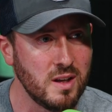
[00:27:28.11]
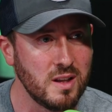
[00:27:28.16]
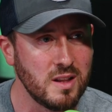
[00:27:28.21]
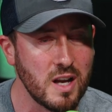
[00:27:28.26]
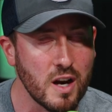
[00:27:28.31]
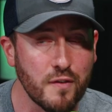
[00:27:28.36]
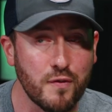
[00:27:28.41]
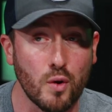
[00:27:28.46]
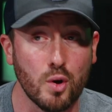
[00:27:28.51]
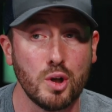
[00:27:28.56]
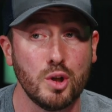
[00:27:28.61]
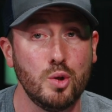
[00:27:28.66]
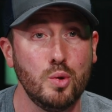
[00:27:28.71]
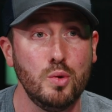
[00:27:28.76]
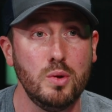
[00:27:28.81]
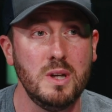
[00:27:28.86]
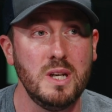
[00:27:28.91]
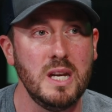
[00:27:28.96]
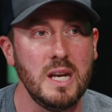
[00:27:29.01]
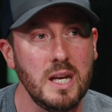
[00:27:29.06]
Therefore, you
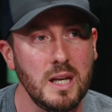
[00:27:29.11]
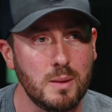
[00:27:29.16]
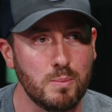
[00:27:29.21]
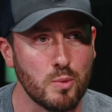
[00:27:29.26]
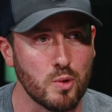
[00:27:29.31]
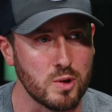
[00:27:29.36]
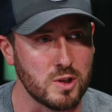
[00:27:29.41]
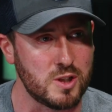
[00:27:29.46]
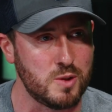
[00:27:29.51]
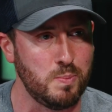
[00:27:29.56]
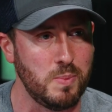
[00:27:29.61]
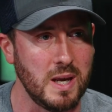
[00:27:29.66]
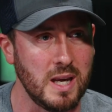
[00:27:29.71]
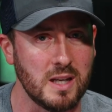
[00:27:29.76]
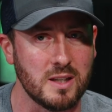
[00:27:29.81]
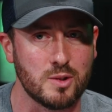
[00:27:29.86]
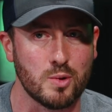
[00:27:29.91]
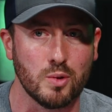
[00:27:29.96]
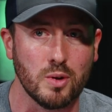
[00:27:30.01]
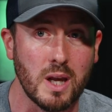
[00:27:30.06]
need more
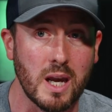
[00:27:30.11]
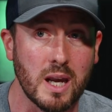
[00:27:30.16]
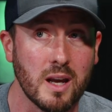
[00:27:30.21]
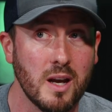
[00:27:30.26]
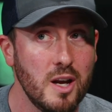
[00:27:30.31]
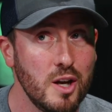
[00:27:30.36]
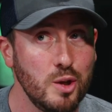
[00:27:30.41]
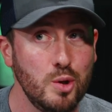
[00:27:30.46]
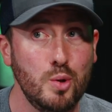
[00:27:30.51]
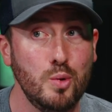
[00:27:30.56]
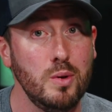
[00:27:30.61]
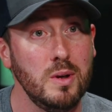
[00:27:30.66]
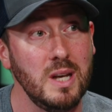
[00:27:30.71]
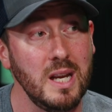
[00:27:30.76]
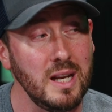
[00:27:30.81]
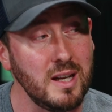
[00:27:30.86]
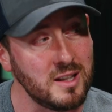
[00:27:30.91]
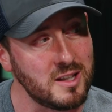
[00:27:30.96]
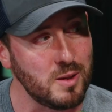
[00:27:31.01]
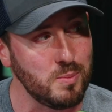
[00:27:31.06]
space, or like you need
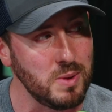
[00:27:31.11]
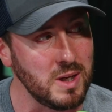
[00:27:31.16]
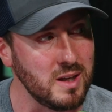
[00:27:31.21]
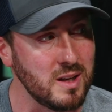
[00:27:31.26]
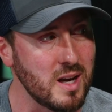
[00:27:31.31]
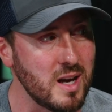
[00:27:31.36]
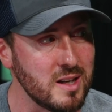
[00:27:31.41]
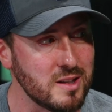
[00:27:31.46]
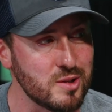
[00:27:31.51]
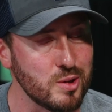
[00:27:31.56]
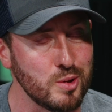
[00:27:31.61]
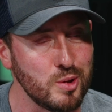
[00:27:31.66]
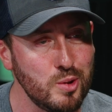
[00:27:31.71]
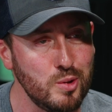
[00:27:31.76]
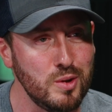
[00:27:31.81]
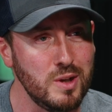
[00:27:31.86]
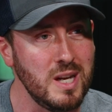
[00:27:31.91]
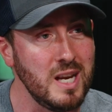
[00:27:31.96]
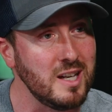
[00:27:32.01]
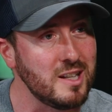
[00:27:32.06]
it to be nicer. You
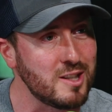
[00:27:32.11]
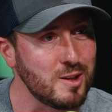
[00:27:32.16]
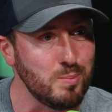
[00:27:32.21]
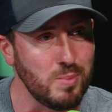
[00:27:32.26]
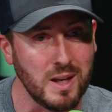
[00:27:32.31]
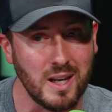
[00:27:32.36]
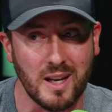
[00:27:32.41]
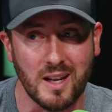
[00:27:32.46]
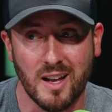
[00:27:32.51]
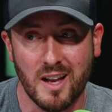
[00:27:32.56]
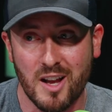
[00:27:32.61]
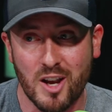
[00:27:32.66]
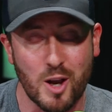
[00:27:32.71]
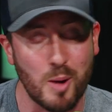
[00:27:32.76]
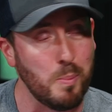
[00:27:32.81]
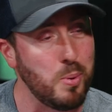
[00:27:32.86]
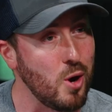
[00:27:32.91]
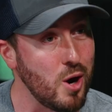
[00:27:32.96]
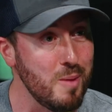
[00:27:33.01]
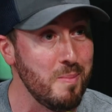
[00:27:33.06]
need it to be
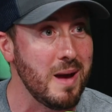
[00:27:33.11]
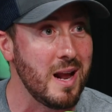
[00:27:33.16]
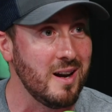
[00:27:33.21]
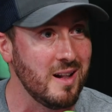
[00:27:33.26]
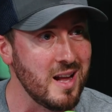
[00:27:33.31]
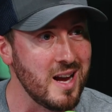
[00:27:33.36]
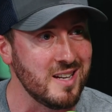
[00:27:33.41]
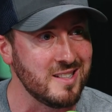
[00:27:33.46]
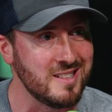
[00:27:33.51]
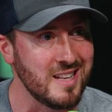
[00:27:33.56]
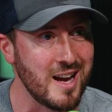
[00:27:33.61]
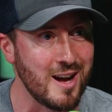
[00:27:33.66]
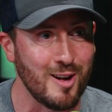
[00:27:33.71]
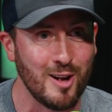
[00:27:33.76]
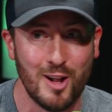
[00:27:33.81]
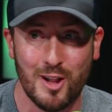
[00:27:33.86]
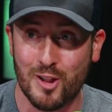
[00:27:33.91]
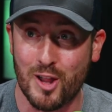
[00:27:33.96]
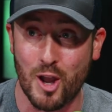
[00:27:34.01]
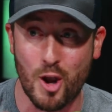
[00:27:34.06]
compartmentalized now.
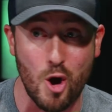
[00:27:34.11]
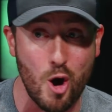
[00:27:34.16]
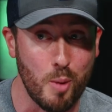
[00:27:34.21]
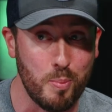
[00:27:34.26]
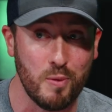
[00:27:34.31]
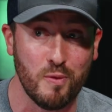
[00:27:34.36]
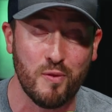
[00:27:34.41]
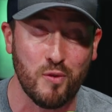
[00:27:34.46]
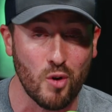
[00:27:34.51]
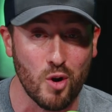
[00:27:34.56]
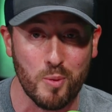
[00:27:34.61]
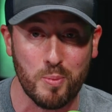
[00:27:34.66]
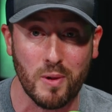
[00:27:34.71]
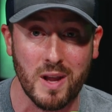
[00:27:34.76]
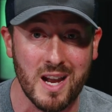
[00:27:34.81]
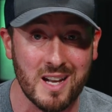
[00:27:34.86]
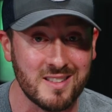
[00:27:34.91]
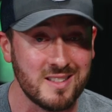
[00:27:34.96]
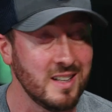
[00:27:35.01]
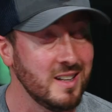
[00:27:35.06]
Like open floor
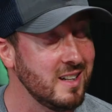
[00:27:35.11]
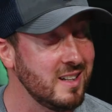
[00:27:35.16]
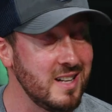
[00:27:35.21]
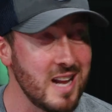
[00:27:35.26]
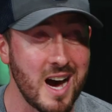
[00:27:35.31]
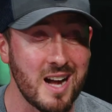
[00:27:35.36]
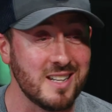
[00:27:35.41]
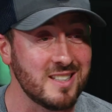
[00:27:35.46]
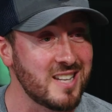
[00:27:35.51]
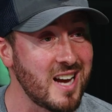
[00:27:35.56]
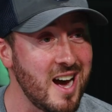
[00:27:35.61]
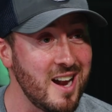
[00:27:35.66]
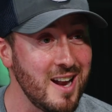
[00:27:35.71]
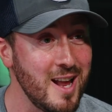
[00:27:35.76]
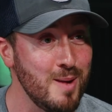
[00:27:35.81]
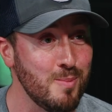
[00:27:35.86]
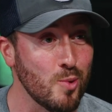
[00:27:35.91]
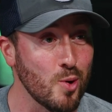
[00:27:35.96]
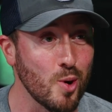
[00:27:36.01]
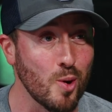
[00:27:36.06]
plans, not as hot
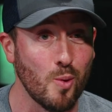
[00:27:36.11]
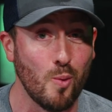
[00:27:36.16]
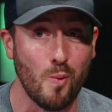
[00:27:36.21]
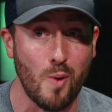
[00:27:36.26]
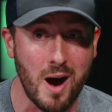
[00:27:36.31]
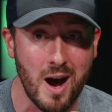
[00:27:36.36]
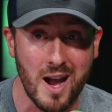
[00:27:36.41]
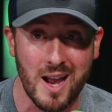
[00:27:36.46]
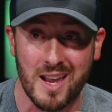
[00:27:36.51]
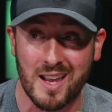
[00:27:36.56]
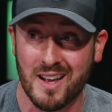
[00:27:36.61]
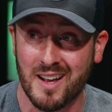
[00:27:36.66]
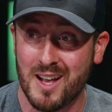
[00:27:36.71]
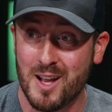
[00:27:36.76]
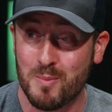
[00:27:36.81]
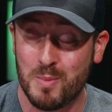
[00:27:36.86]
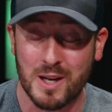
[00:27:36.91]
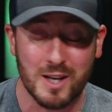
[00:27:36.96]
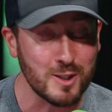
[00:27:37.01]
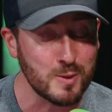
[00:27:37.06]
anymore. Why?
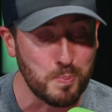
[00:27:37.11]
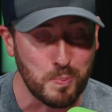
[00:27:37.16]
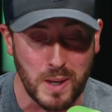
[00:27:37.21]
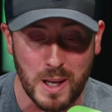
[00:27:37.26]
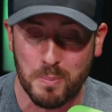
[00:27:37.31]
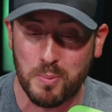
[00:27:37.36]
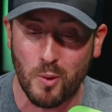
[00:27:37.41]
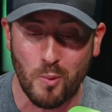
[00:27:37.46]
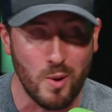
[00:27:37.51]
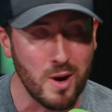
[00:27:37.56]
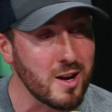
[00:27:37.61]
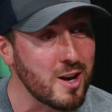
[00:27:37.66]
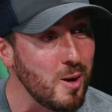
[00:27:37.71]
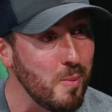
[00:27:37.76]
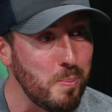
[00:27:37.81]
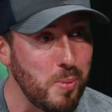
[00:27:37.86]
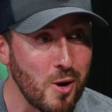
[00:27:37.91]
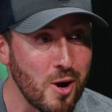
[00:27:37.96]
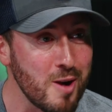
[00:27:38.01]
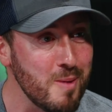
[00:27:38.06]
Because people want
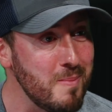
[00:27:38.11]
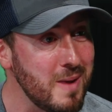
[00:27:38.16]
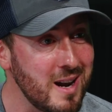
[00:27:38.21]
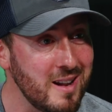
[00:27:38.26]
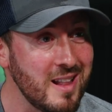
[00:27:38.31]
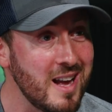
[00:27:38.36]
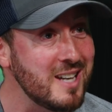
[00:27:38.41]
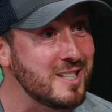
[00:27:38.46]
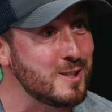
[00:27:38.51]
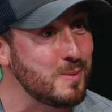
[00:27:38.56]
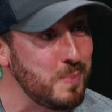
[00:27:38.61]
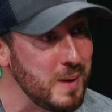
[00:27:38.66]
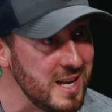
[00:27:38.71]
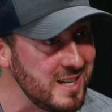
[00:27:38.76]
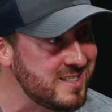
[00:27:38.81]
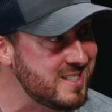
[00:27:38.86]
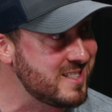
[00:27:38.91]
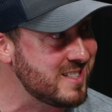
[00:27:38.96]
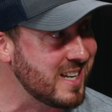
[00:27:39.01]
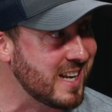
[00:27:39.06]
compartmentalized
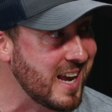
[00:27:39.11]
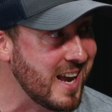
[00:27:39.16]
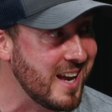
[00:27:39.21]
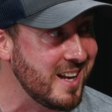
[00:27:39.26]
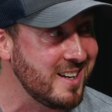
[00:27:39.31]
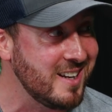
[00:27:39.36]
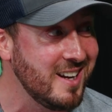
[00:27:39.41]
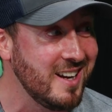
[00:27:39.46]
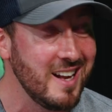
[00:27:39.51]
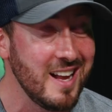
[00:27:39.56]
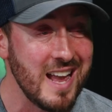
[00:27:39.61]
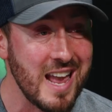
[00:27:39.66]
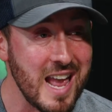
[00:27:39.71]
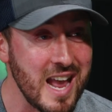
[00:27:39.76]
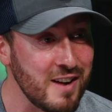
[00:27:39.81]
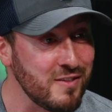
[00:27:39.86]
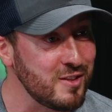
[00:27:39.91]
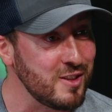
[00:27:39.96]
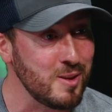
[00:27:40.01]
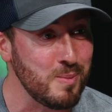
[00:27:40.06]
spaces again
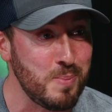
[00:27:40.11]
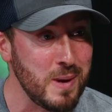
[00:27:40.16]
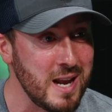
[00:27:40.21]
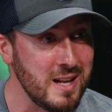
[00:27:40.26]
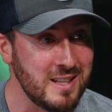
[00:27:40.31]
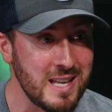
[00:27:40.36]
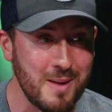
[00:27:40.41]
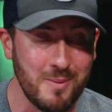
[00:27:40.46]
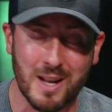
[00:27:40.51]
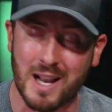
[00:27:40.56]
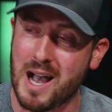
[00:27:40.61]
after the pandemic.